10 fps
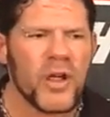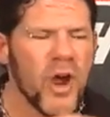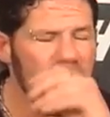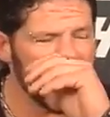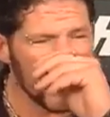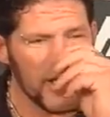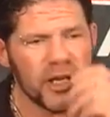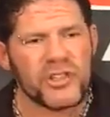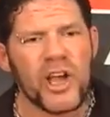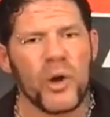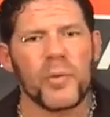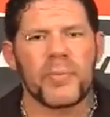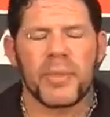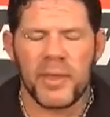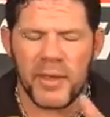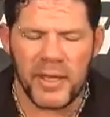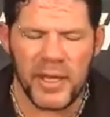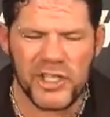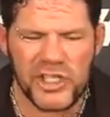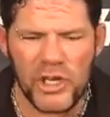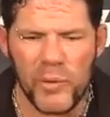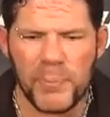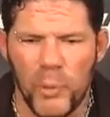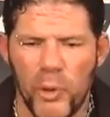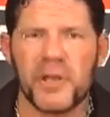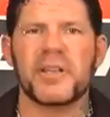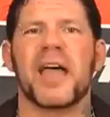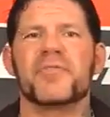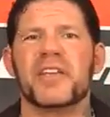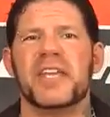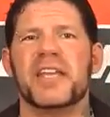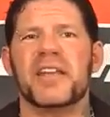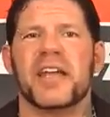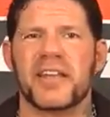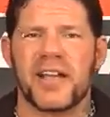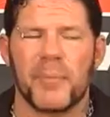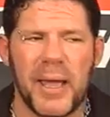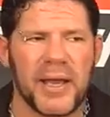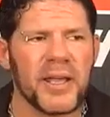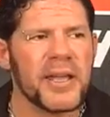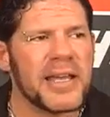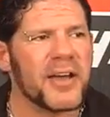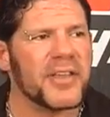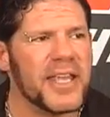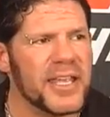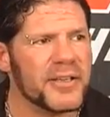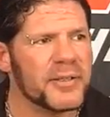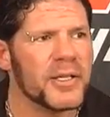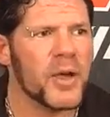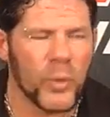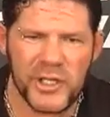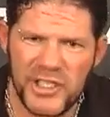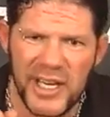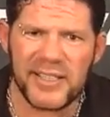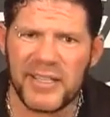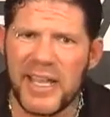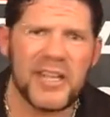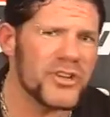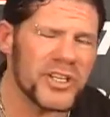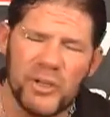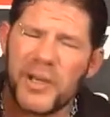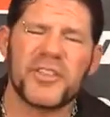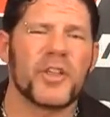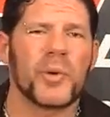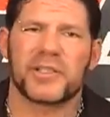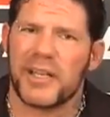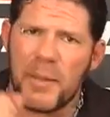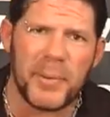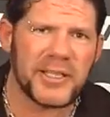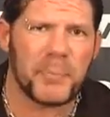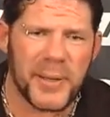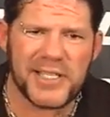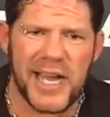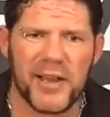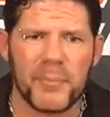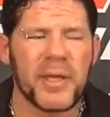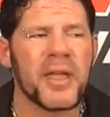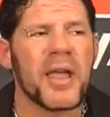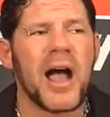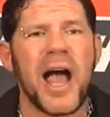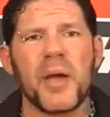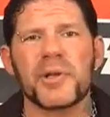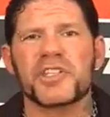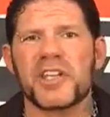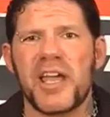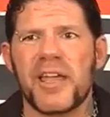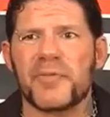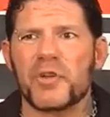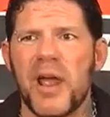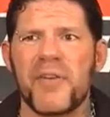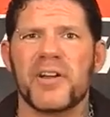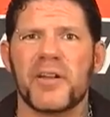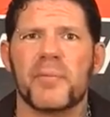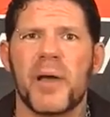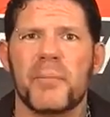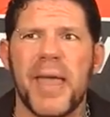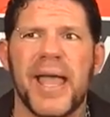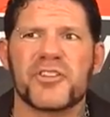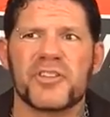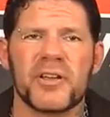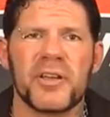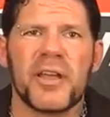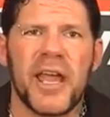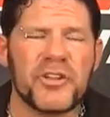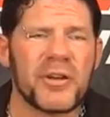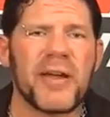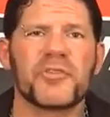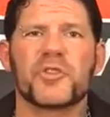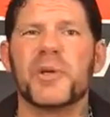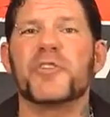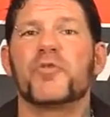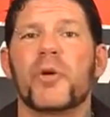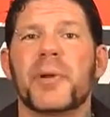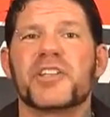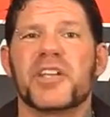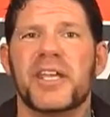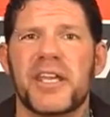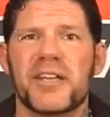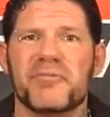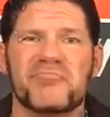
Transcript: Alright, so, it's so important to have the heat and the comeback. Now the heat. Once you get the heat, you can do anything you want to the guy. Beat the piss out of him. I would say, if you're having a match, and you're having 3 to 4 minutes of heat,